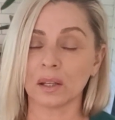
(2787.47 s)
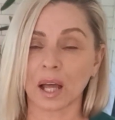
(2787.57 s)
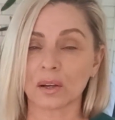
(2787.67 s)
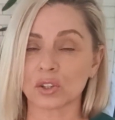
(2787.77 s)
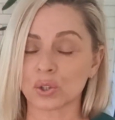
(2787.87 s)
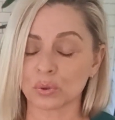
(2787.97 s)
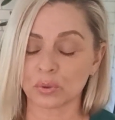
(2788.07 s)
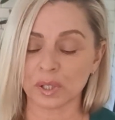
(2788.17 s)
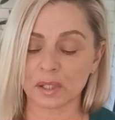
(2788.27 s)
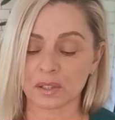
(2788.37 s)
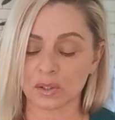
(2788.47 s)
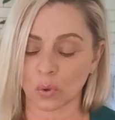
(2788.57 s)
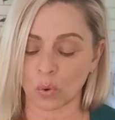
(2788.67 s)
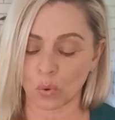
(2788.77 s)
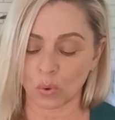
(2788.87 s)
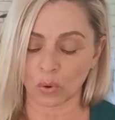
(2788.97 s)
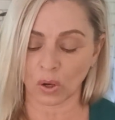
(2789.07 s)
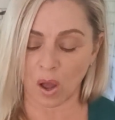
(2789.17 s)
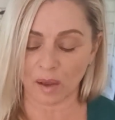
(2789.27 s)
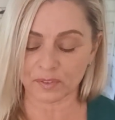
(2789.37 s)
luxurious or
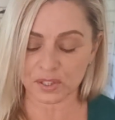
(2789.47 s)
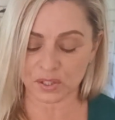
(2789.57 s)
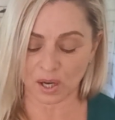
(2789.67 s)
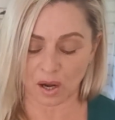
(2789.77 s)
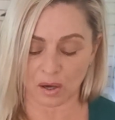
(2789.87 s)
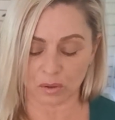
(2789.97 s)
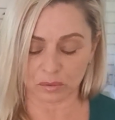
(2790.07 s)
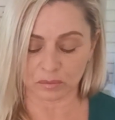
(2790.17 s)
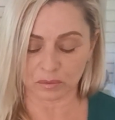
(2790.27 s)
lifestyle,